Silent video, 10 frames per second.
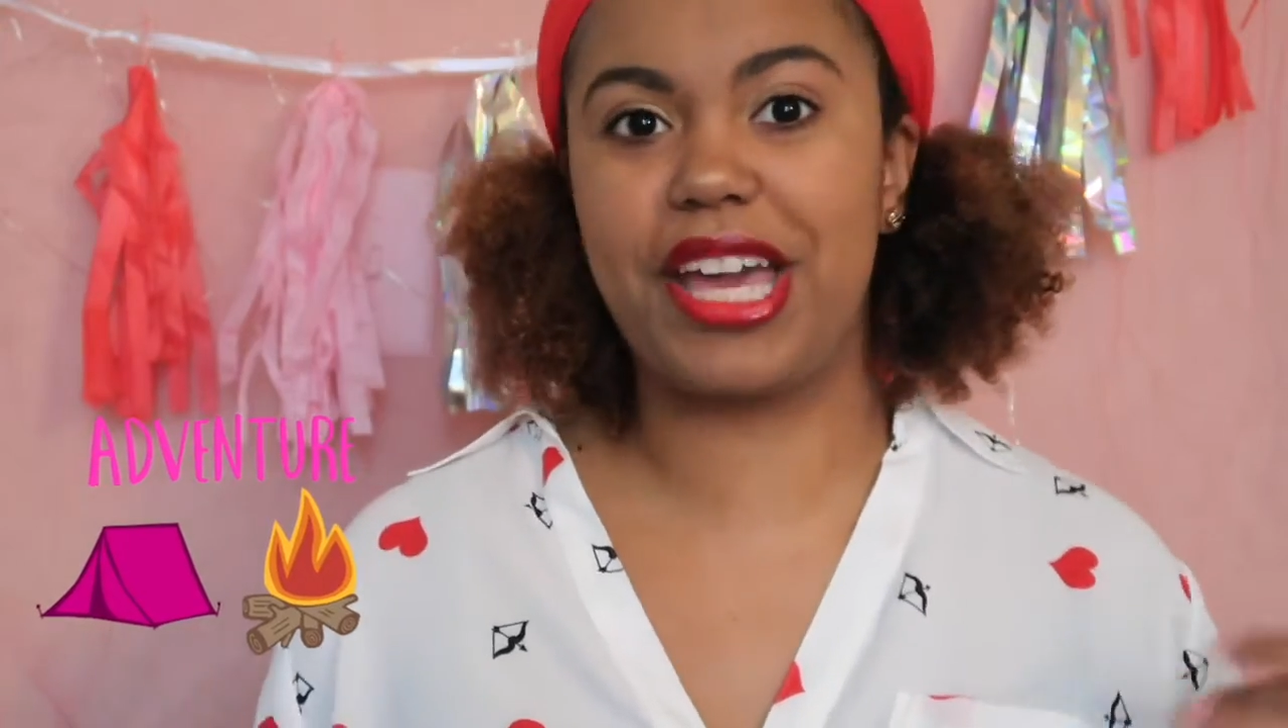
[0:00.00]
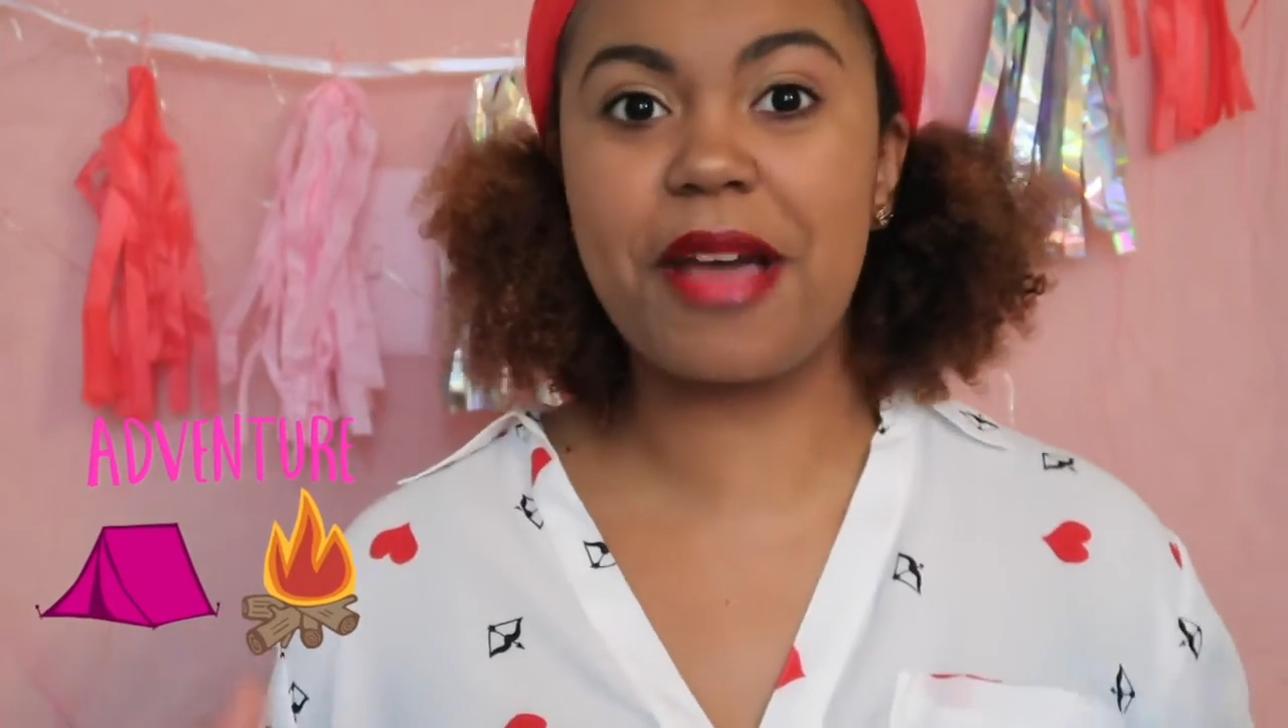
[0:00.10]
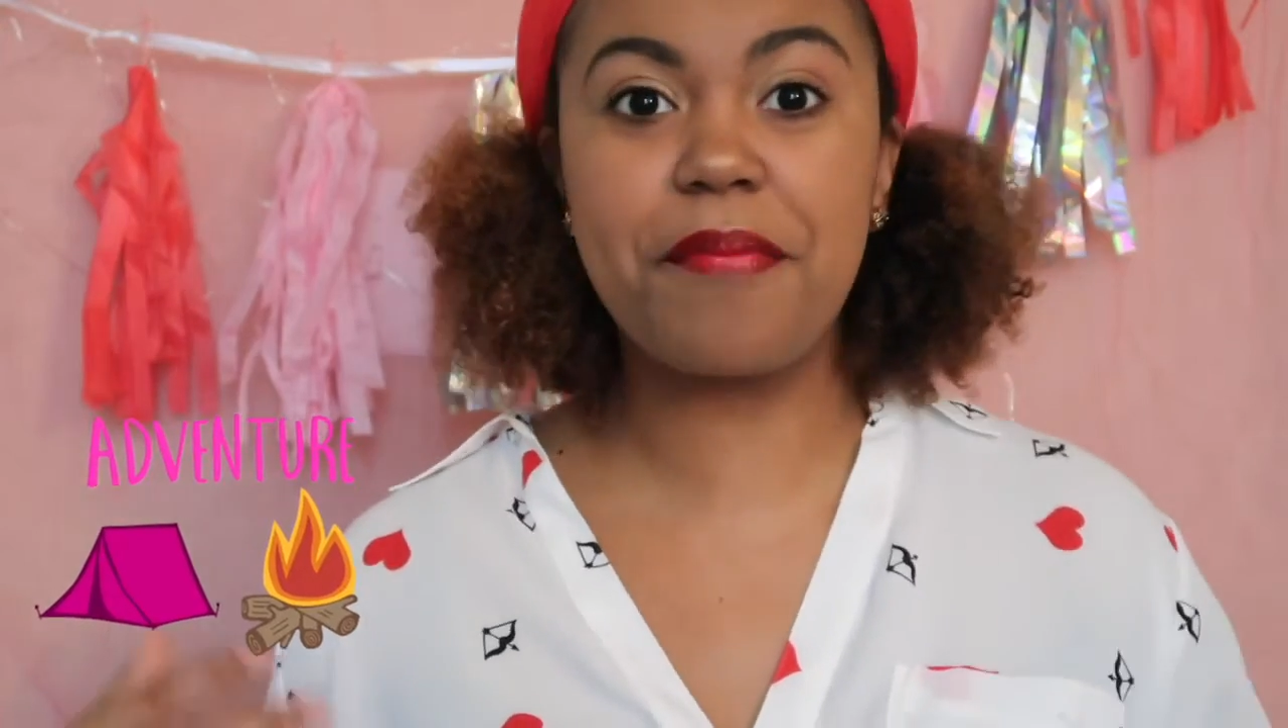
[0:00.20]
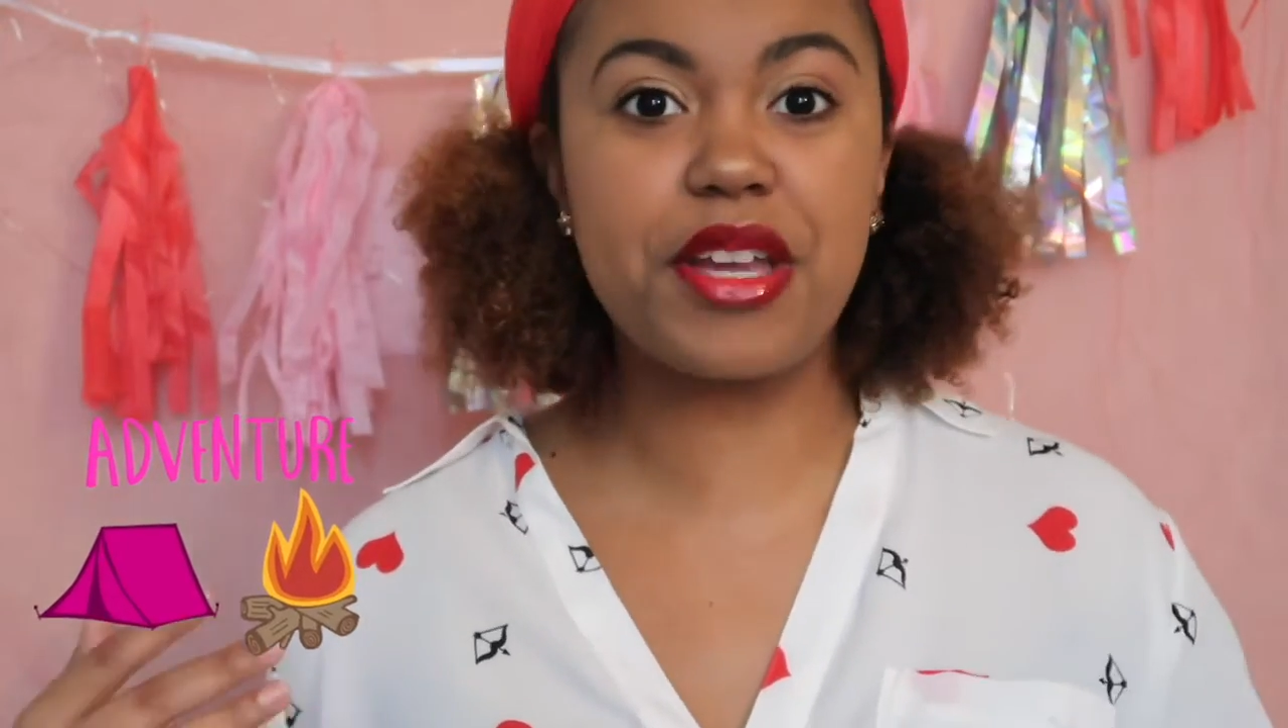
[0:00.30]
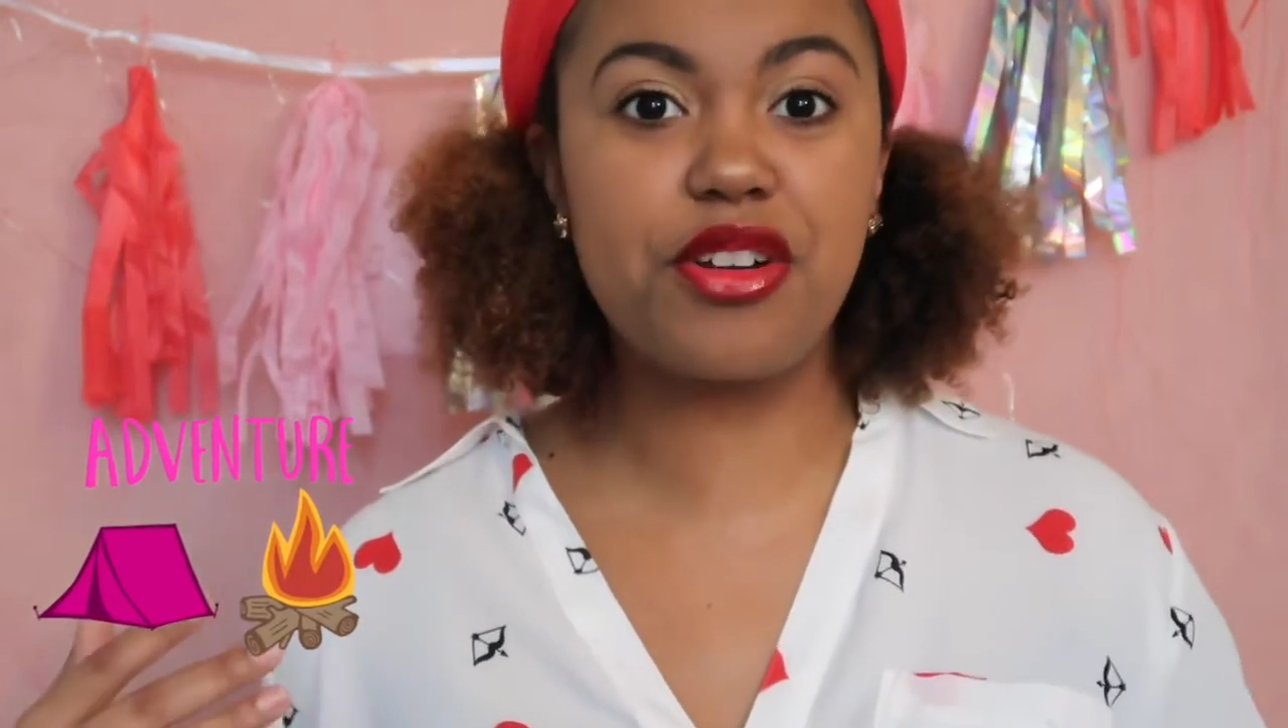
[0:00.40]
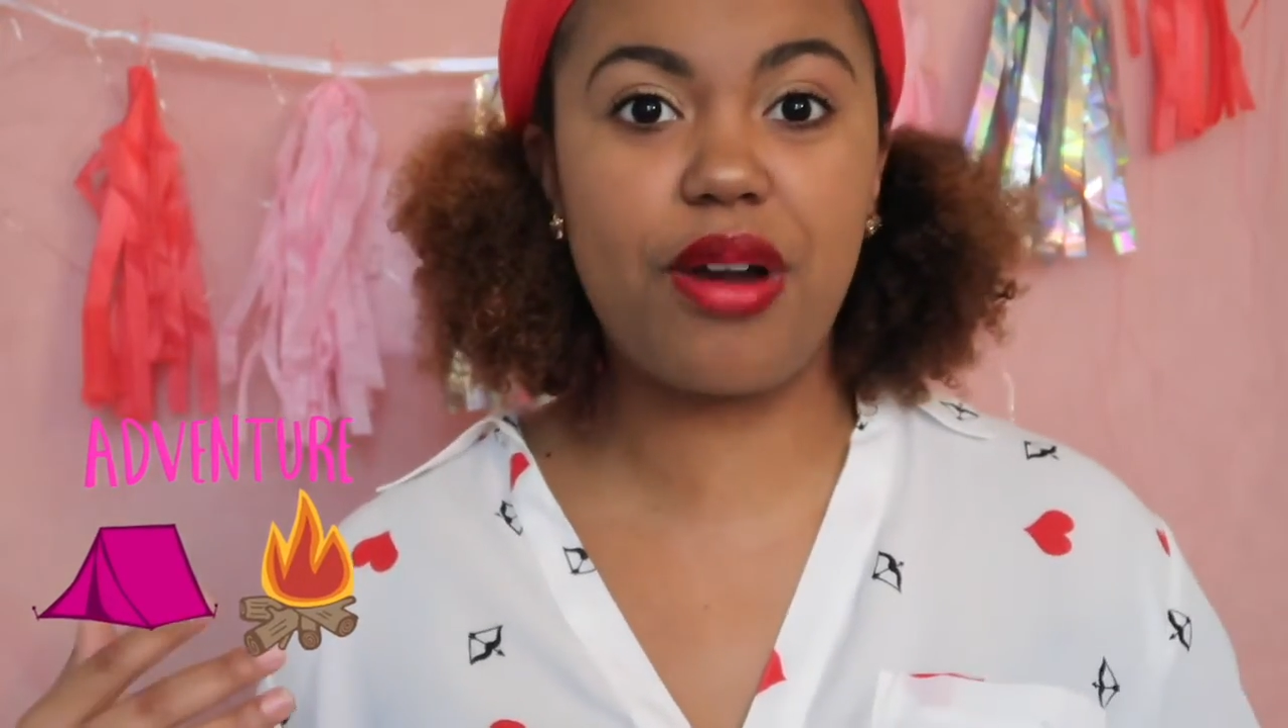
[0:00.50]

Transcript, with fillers: camping